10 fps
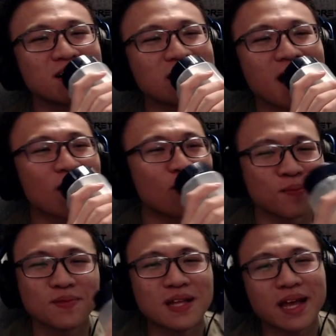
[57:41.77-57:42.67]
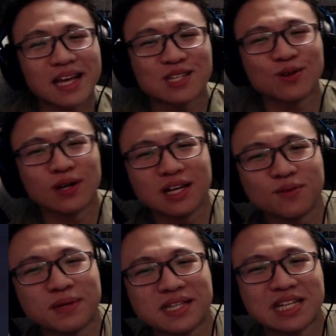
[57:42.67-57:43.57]
yeah, I hope that gets you a
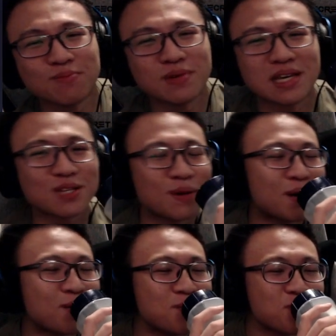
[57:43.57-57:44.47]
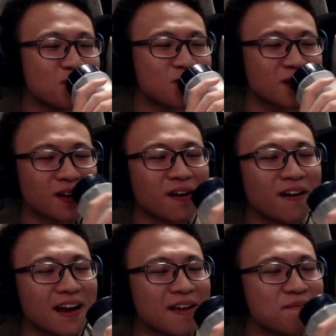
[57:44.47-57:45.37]
little bit sleepy as well.
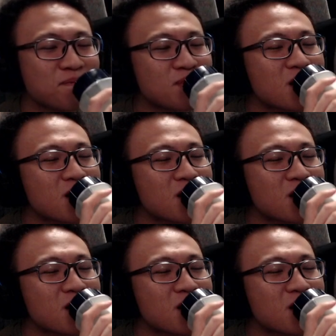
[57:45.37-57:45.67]
Alright?